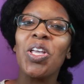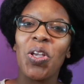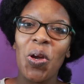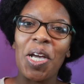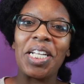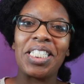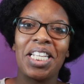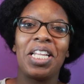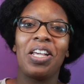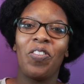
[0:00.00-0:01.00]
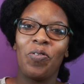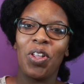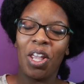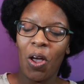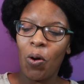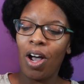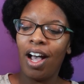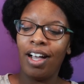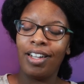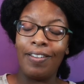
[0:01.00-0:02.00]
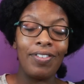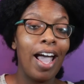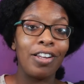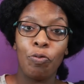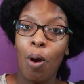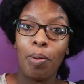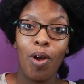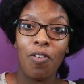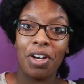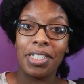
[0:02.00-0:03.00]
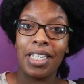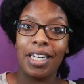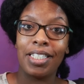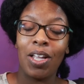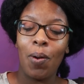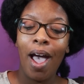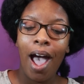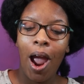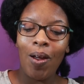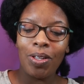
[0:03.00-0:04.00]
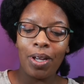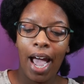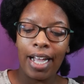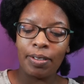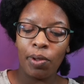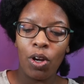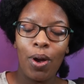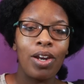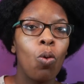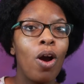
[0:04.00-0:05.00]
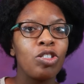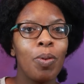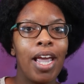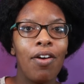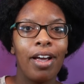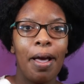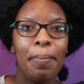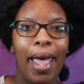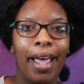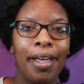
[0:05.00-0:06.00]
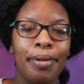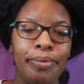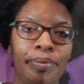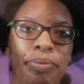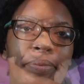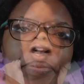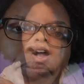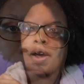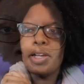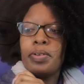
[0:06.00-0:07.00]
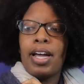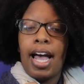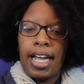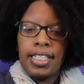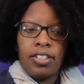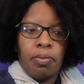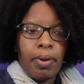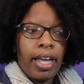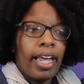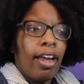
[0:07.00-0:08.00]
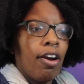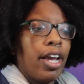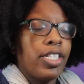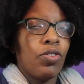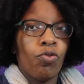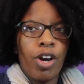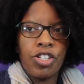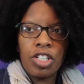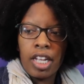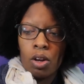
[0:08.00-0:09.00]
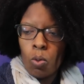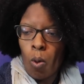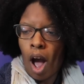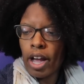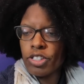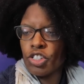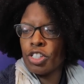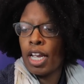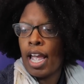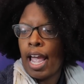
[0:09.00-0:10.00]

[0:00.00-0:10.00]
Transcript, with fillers: You're gonna see another video. Uh, if not, you've probably already seen it. So, all right, you guys, I'm gonna go ahead and wash my hair and come back. All right, you guys, so my hair is freshly washed,